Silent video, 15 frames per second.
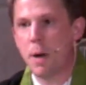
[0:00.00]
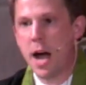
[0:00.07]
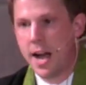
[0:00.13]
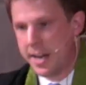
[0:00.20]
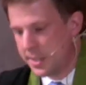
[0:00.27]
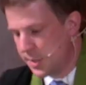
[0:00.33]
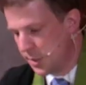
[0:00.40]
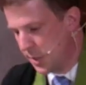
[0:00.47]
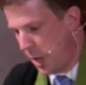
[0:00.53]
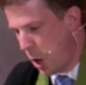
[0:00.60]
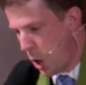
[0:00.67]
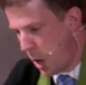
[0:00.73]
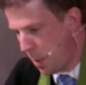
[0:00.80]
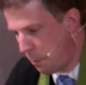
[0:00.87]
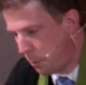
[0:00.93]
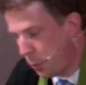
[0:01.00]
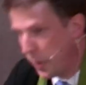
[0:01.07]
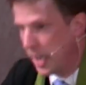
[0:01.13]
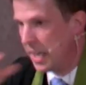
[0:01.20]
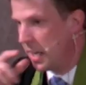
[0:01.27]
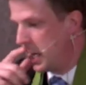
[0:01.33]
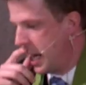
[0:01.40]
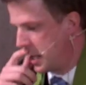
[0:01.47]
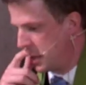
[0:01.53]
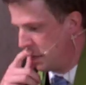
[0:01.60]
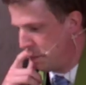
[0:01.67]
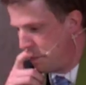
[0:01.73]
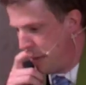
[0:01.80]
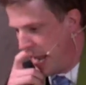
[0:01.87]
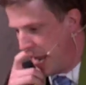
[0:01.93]
by, Sarah pointed at the
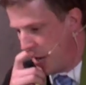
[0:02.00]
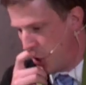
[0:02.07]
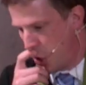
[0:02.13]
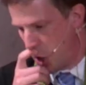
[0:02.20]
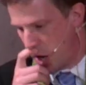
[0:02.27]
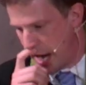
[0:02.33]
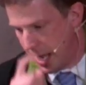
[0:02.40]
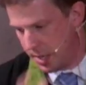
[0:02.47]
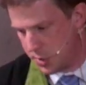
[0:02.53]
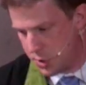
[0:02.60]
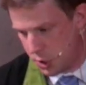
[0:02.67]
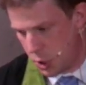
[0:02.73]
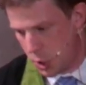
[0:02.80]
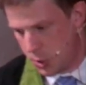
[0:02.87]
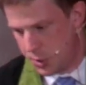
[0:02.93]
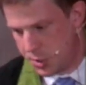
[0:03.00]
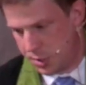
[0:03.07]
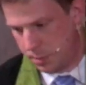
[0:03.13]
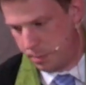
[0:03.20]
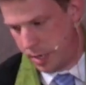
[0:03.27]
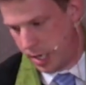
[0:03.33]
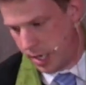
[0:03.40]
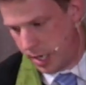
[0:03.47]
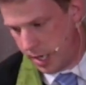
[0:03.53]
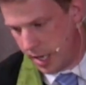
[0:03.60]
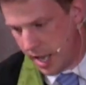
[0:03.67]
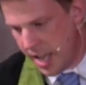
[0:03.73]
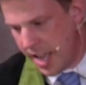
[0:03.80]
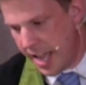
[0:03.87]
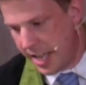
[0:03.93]
banner and turned to me,
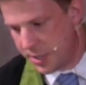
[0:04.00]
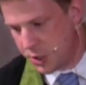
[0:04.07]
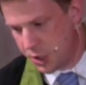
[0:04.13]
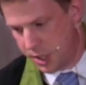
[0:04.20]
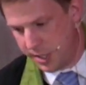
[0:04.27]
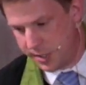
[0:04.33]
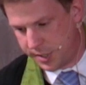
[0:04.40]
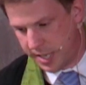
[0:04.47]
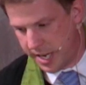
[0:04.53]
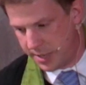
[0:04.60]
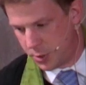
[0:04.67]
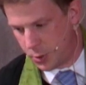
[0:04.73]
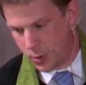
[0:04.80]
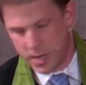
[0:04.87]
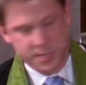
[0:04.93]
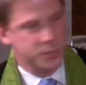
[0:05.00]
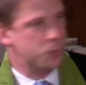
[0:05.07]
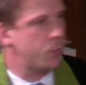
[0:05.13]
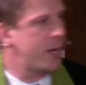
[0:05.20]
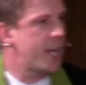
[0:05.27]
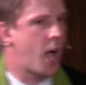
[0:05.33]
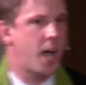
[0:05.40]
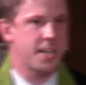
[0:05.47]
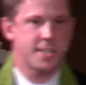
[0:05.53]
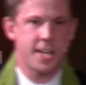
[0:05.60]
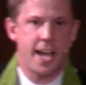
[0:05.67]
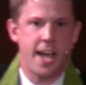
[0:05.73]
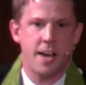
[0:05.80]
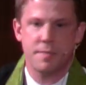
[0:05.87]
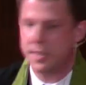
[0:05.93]
and she said, Chris, we ought to
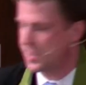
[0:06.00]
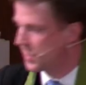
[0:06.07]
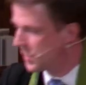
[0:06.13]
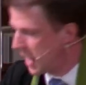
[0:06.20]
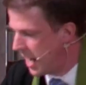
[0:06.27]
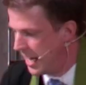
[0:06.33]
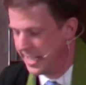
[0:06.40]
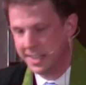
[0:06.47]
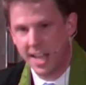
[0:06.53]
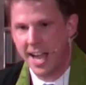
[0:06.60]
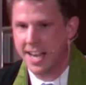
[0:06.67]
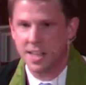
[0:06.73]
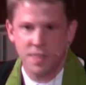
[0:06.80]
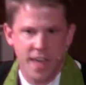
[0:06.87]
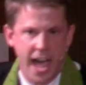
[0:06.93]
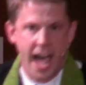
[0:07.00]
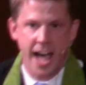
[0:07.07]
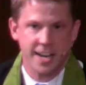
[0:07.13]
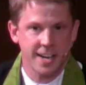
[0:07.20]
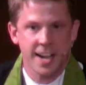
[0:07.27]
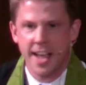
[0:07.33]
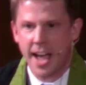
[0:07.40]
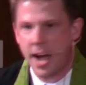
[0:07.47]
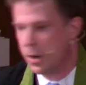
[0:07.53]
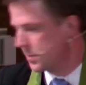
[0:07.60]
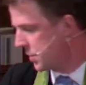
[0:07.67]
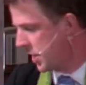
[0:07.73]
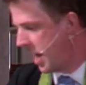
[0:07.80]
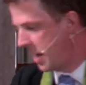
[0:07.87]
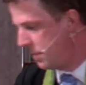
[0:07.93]
have a sign like that
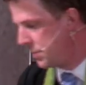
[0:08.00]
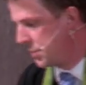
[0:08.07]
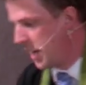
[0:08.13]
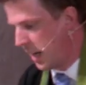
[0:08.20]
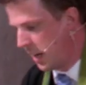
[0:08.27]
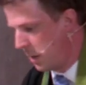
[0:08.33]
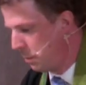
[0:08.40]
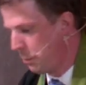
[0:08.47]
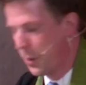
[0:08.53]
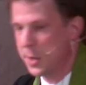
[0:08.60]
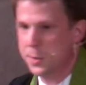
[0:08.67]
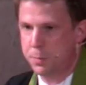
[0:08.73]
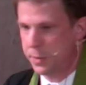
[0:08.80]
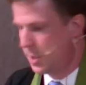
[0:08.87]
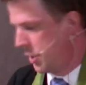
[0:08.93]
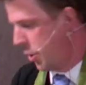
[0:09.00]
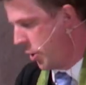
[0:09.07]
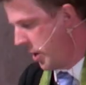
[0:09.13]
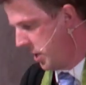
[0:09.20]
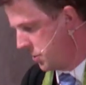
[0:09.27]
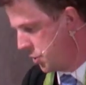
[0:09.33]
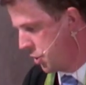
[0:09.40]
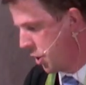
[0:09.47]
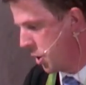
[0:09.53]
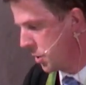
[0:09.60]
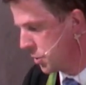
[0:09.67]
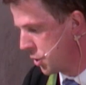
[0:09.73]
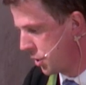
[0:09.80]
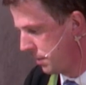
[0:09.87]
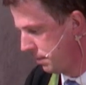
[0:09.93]
outside of Second Presbyterian
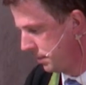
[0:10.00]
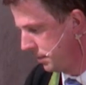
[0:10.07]
Church.